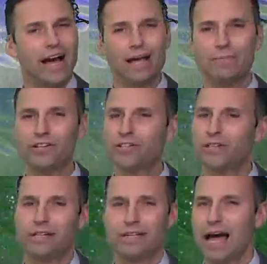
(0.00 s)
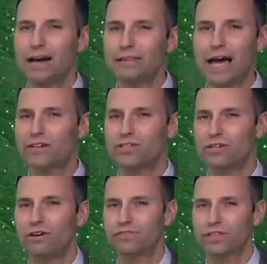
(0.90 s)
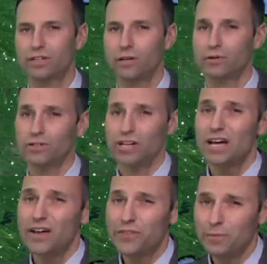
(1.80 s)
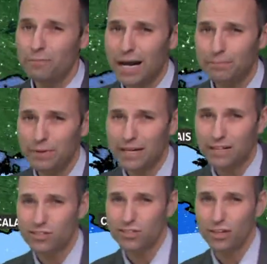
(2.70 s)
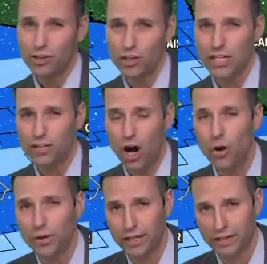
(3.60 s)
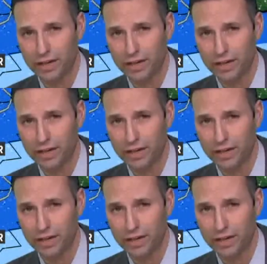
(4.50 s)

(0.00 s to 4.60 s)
I mentioned not a lot of snow for the coast. There might be a slushy coating.